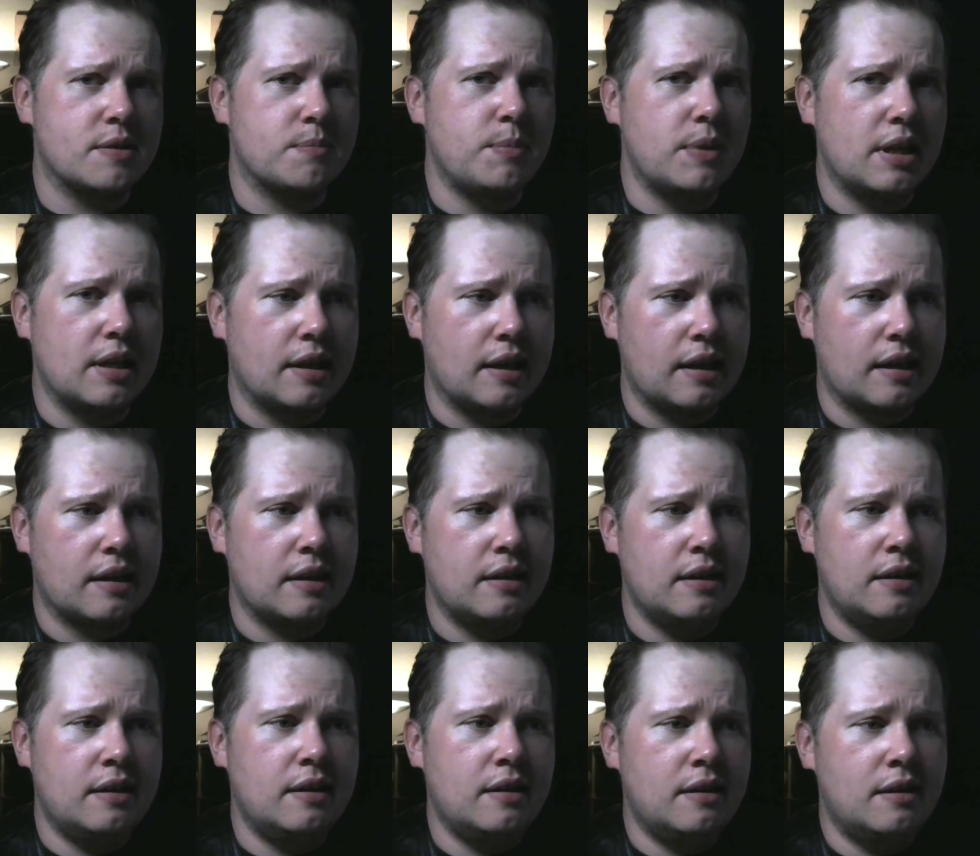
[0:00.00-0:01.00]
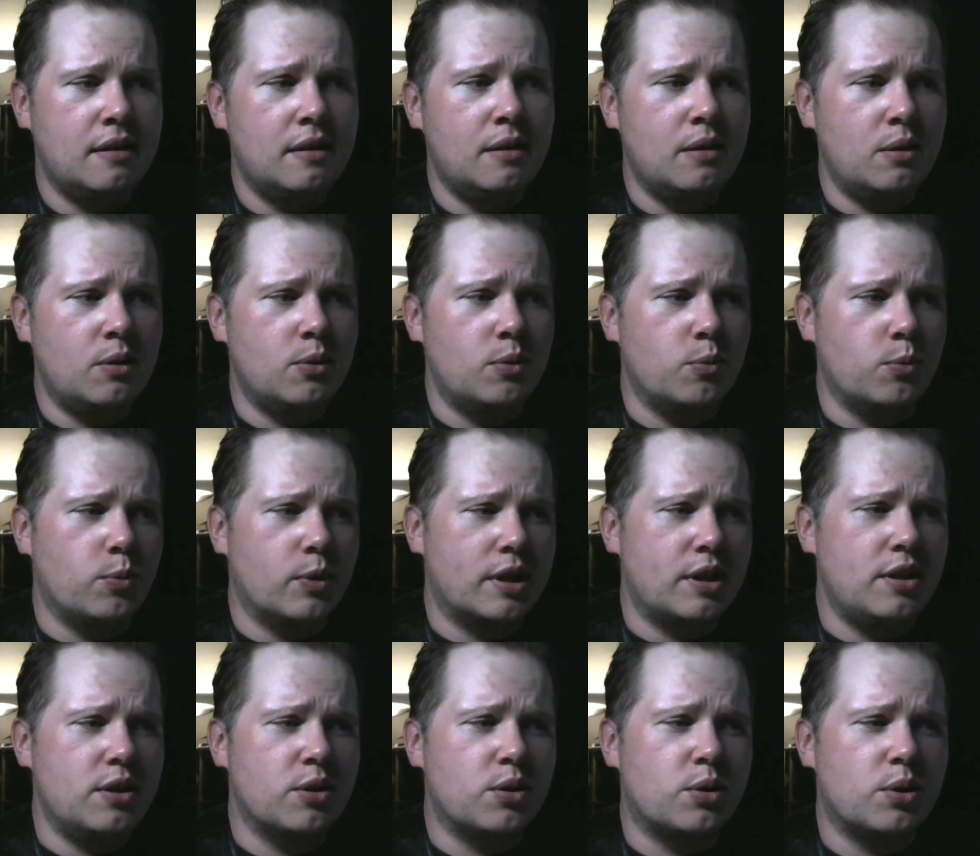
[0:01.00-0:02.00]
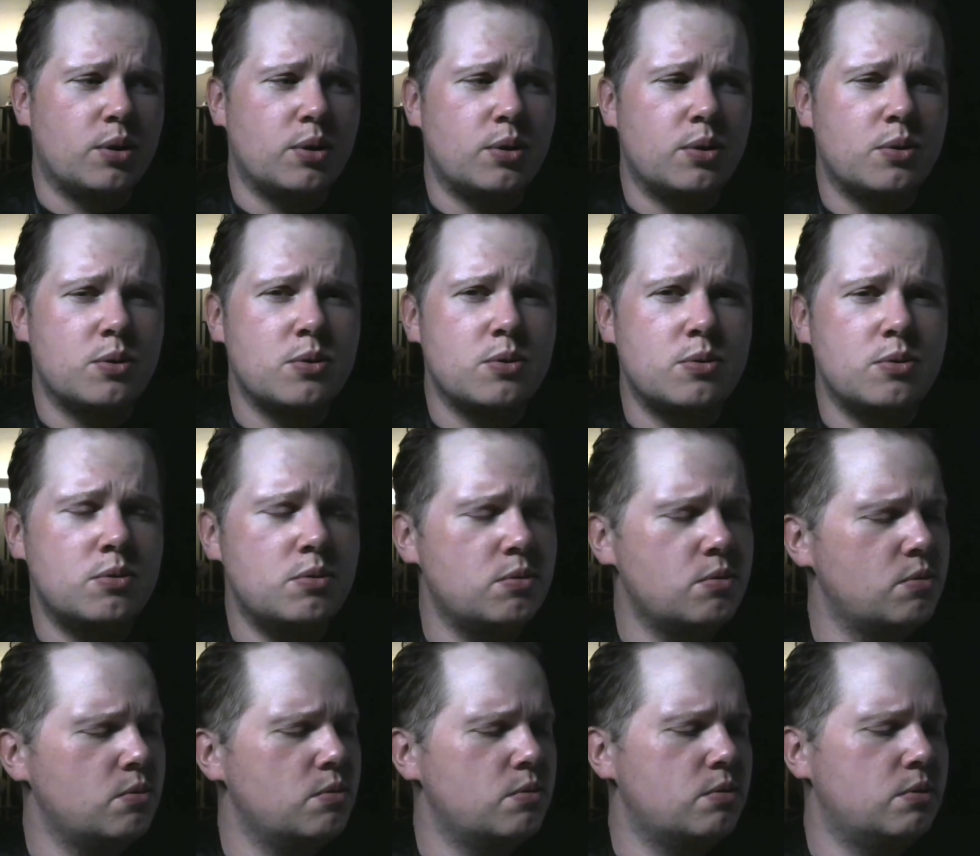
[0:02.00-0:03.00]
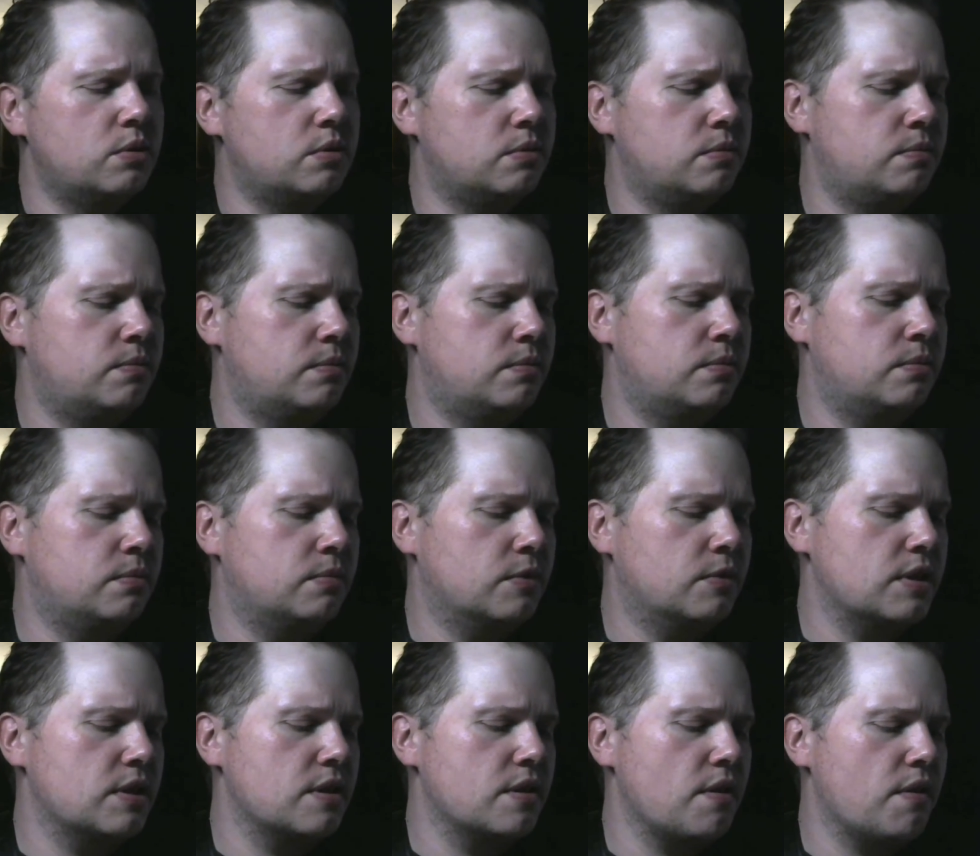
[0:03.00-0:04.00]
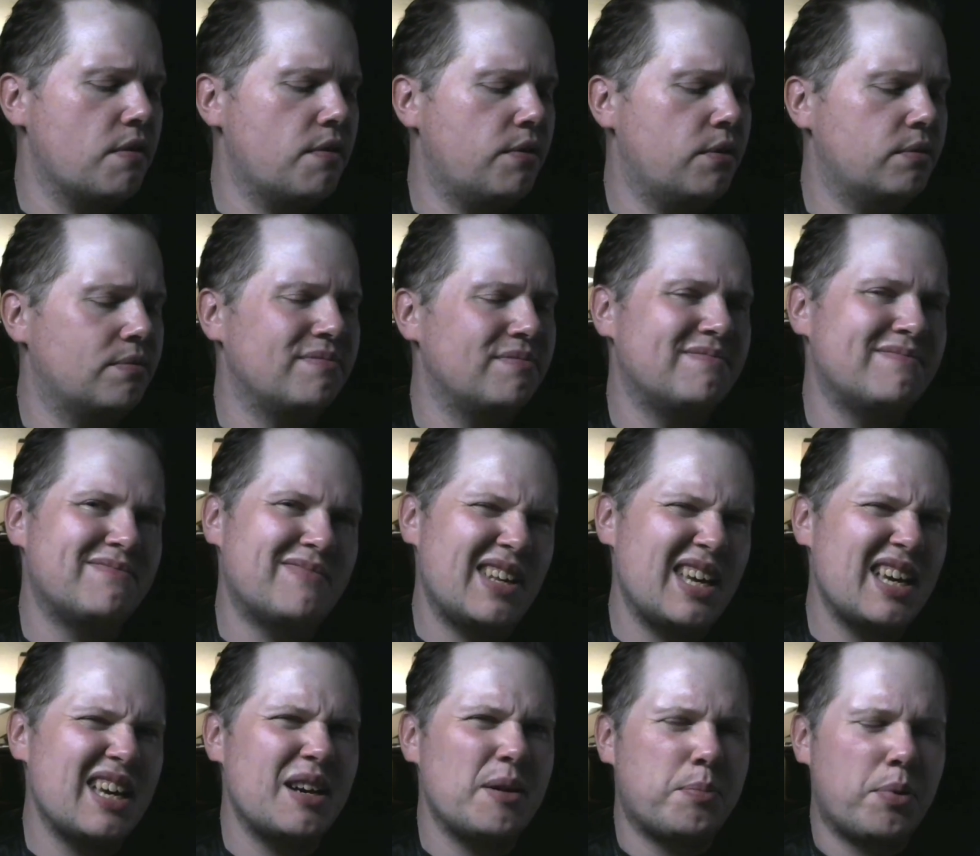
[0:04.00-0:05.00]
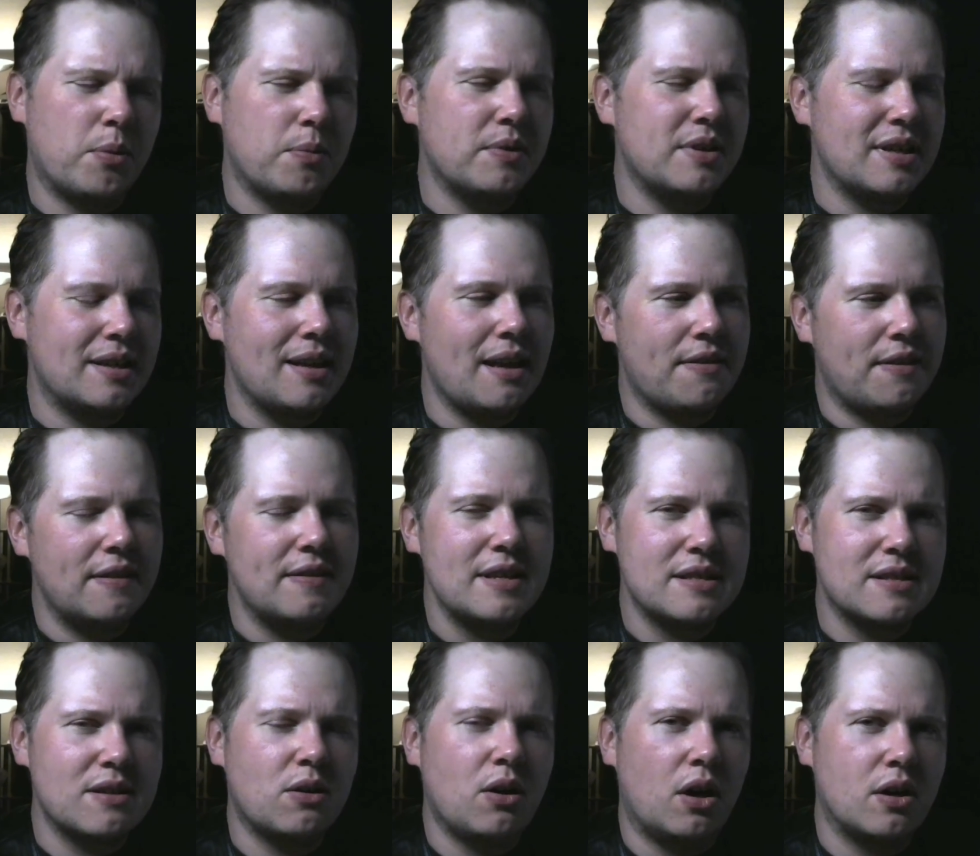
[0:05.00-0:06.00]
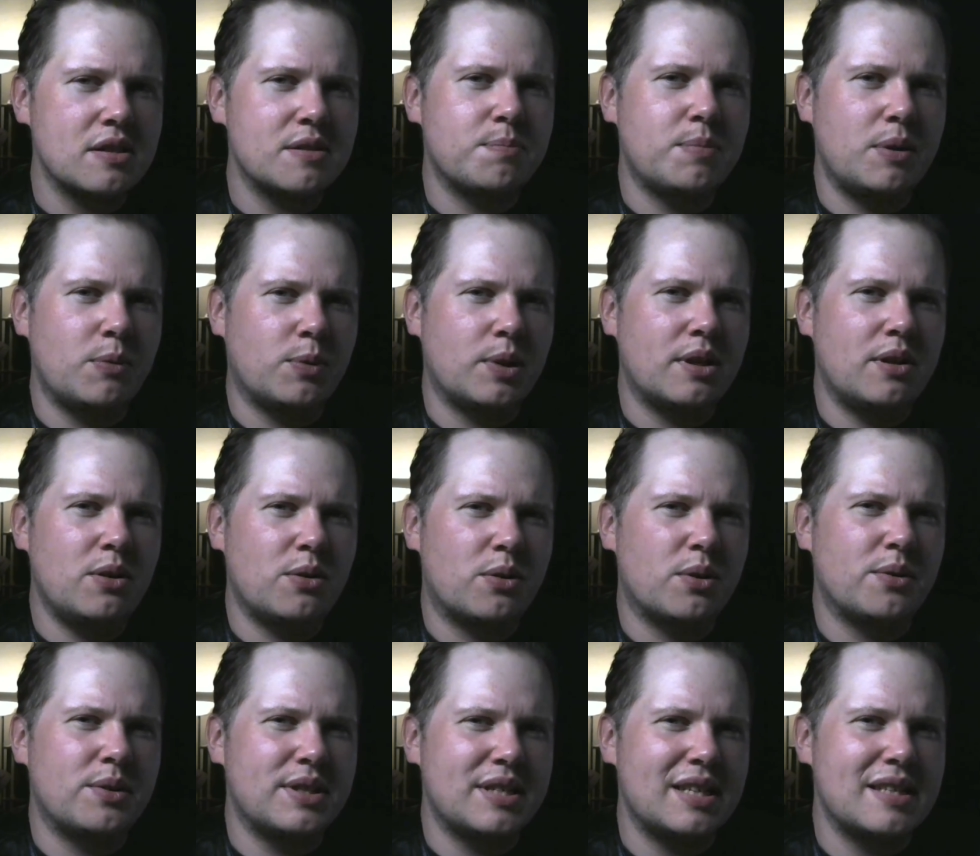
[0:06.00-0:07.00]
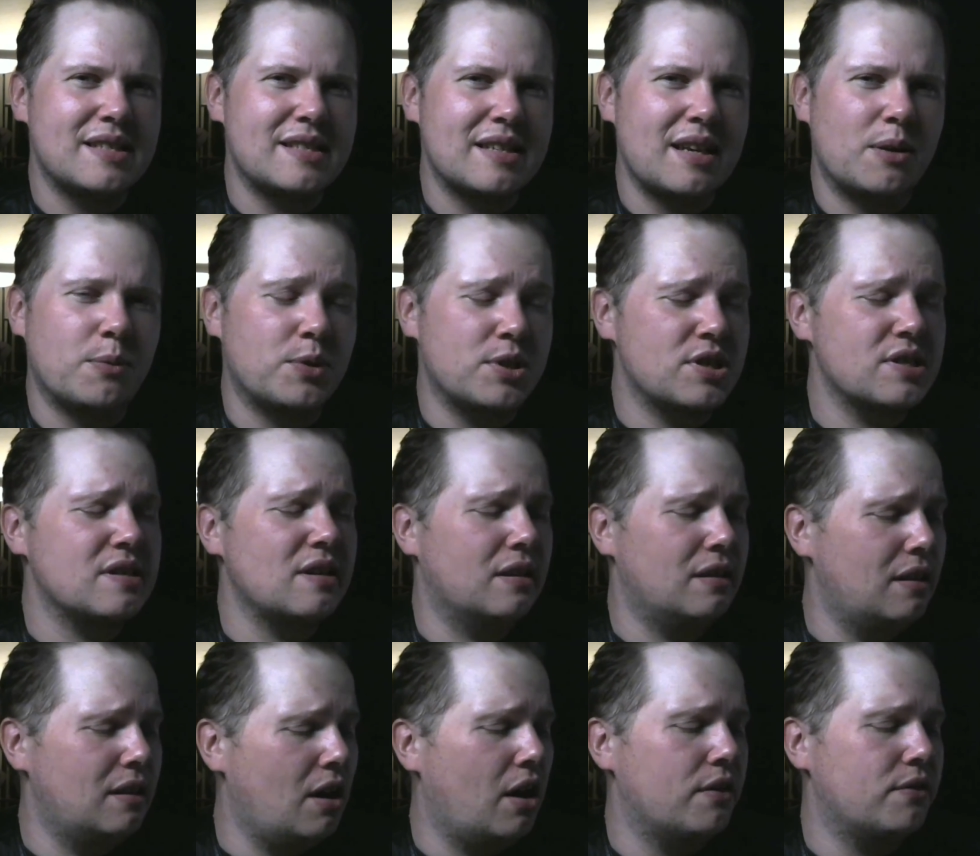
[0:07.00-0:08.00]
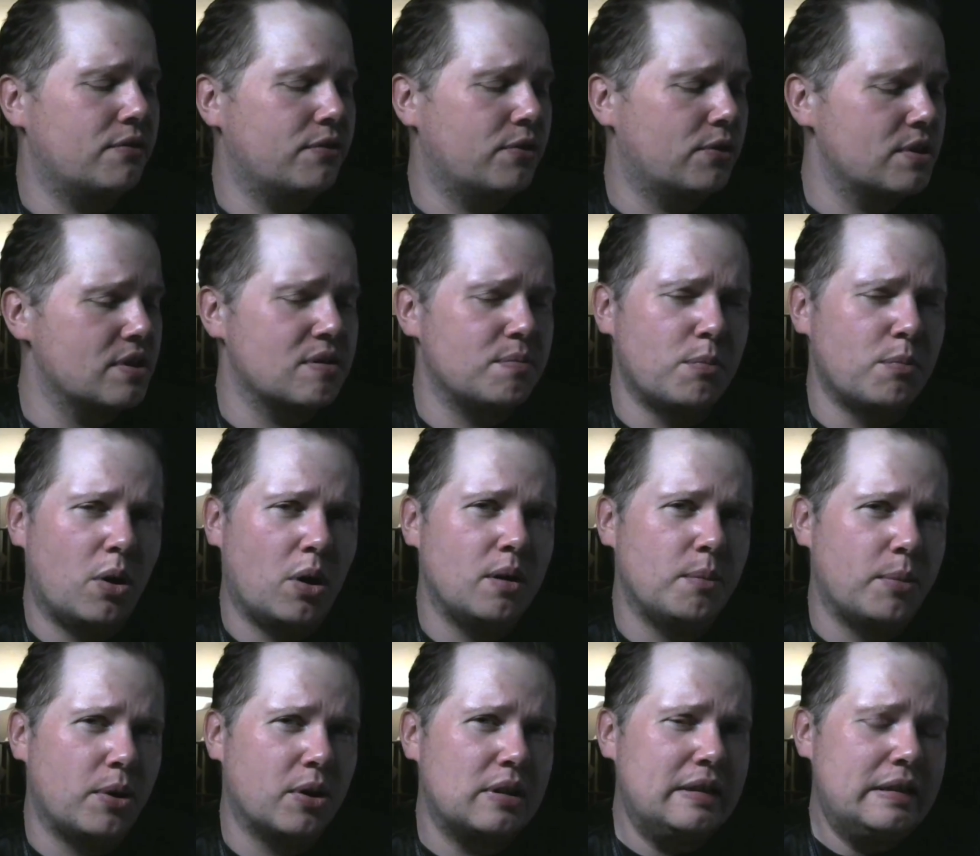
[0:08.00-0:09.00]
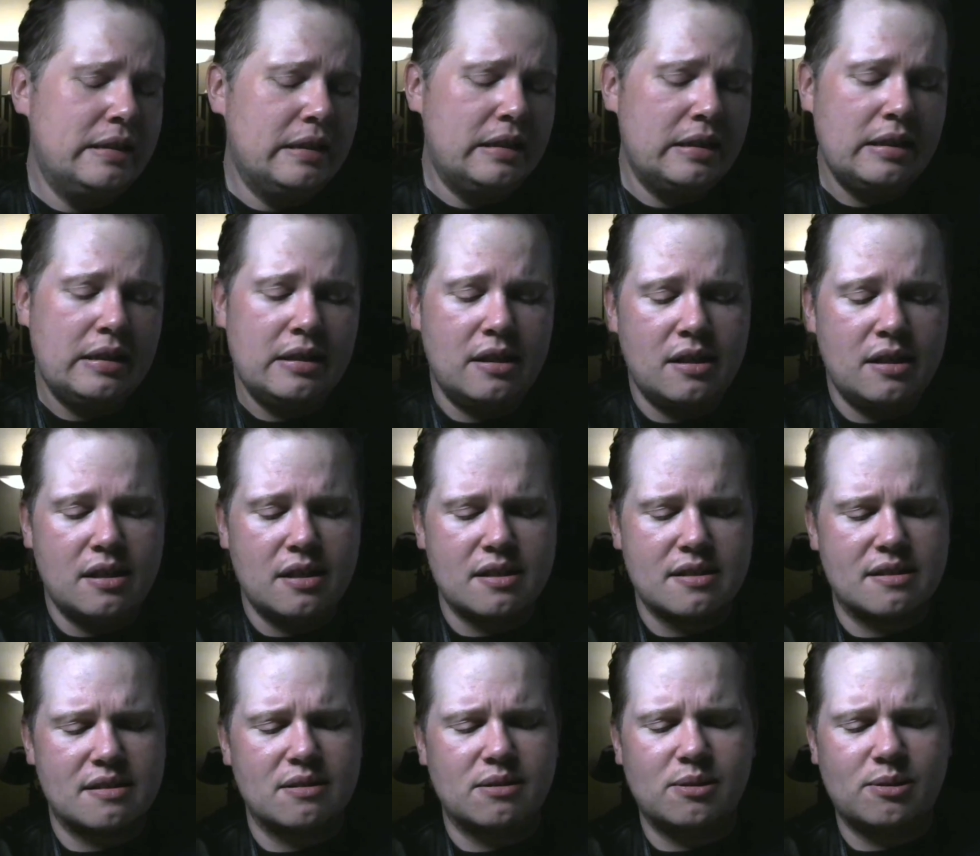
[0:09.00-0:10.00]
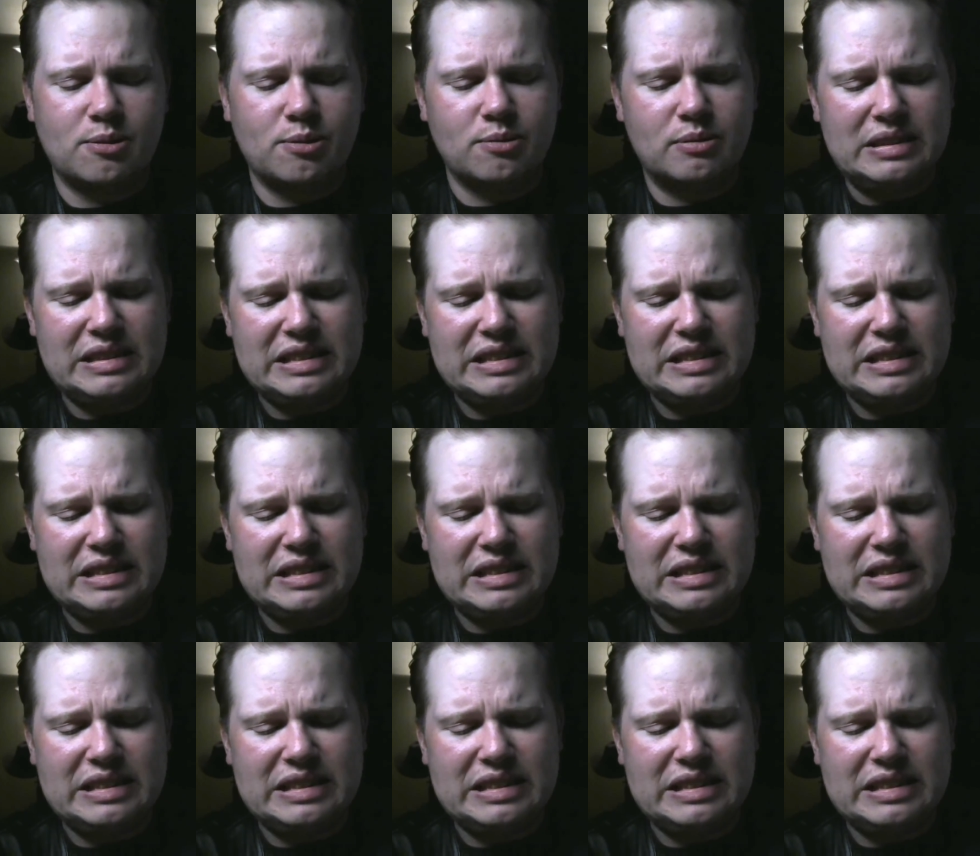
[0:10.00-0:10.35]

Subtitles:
me like €1, Was it a yeah, probably. I think this cost me €1.10, which is a lot for a small bottle. So,